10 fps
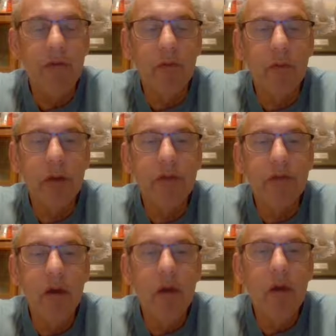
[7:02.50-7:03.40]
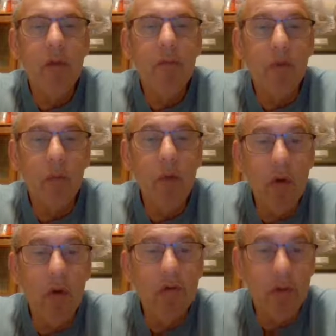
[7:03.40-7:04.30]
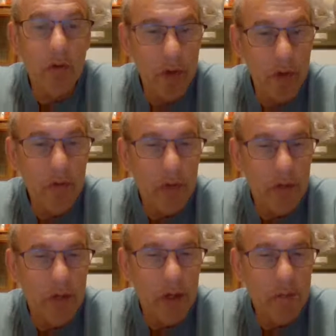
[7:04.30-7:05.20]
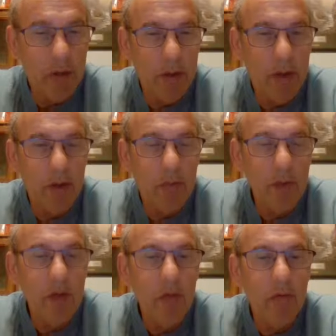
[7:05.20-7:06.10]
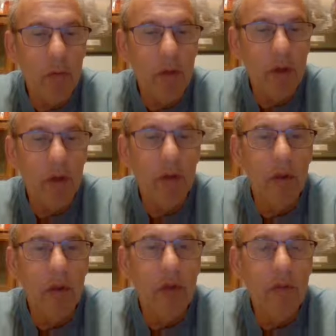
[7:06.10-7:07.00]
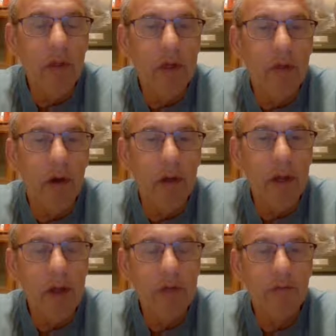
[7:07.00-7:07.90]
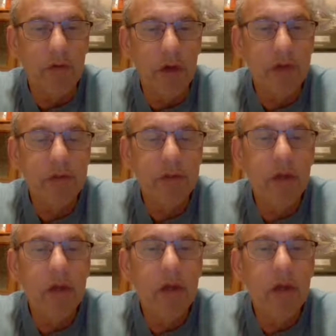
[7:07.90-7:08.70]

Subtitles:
different ways, but we also know the divine plan. We know the will that God has for us.